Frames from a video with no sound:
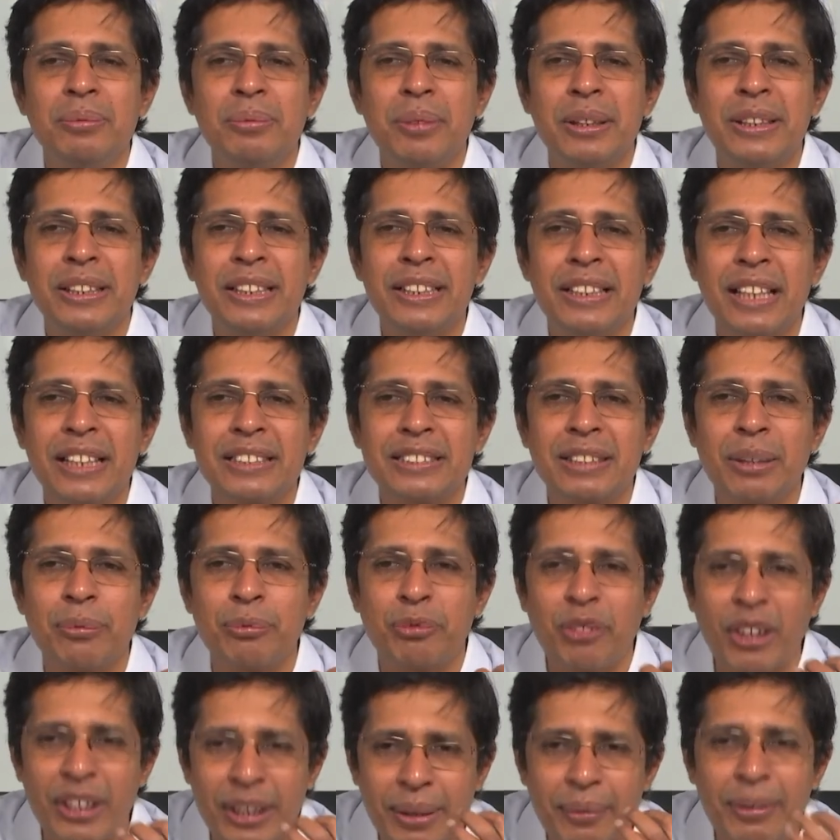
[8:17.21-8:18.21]
But these are
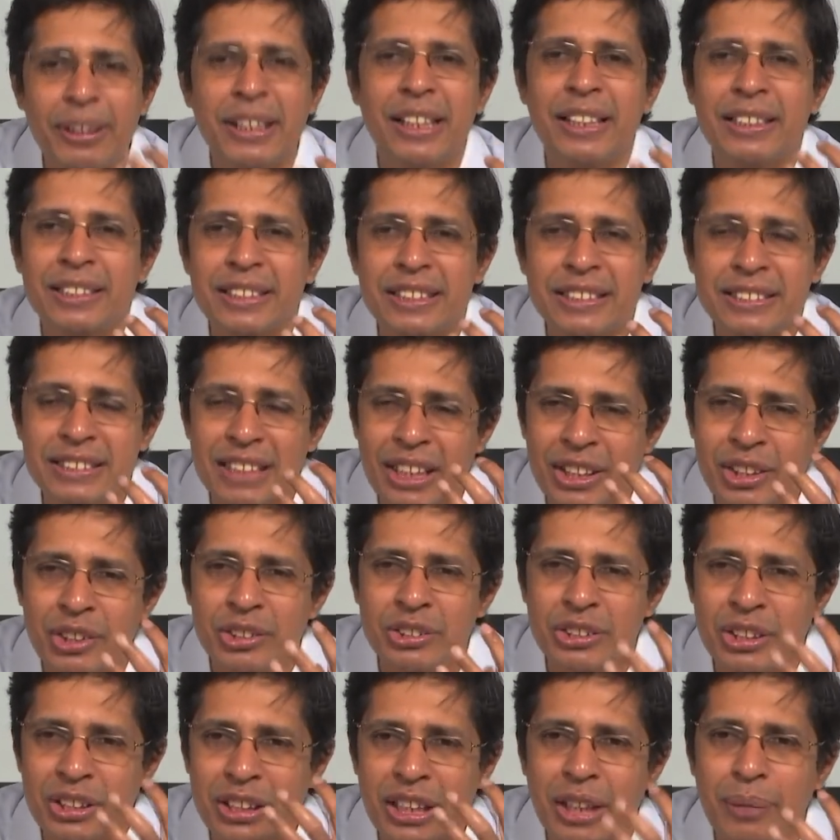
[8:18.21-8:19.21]
some fundamental things that
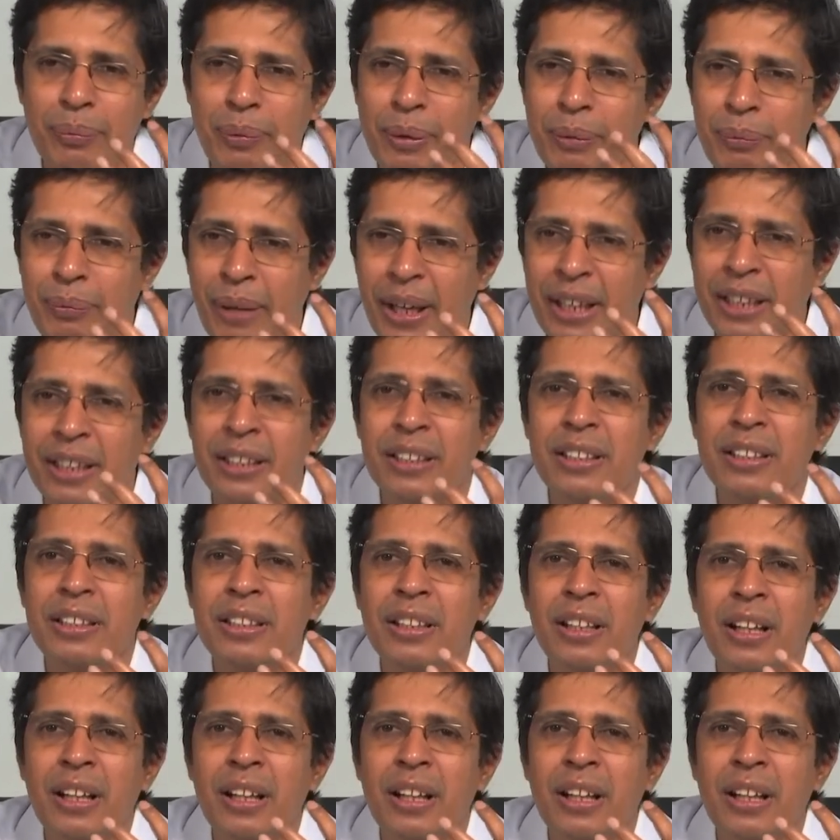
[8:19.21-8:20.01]
you should keep in mind